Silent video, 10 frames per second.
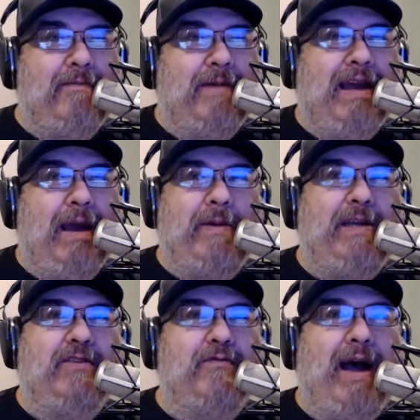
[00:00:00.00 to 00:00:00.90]
uh yeah,
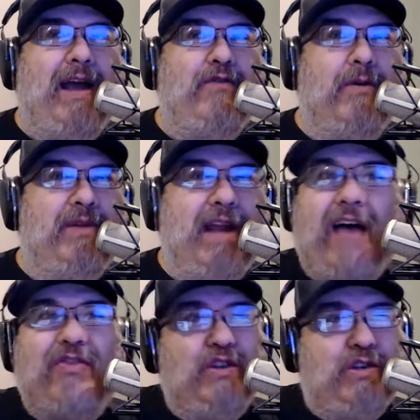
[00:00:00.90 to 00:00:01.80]
peace of mind from
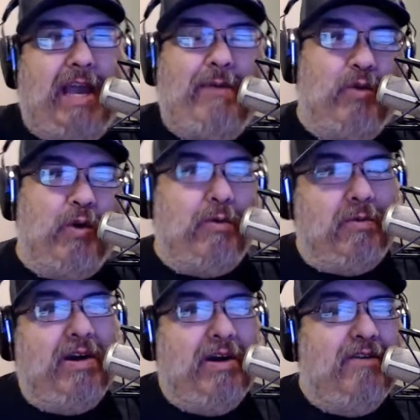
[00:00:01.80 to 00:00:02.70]
not the same
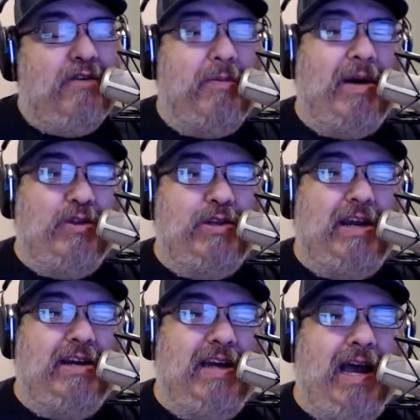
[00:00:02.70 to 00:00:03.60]
room for months
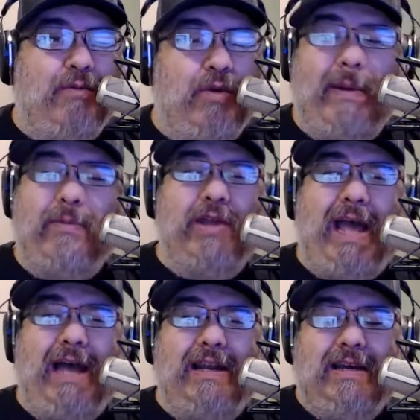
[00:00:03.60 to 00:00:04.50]
at a time. Remember
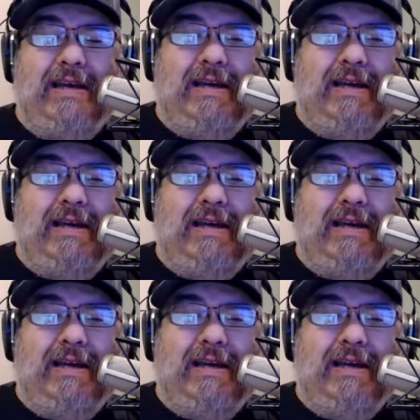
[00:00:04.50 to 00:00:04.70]
that?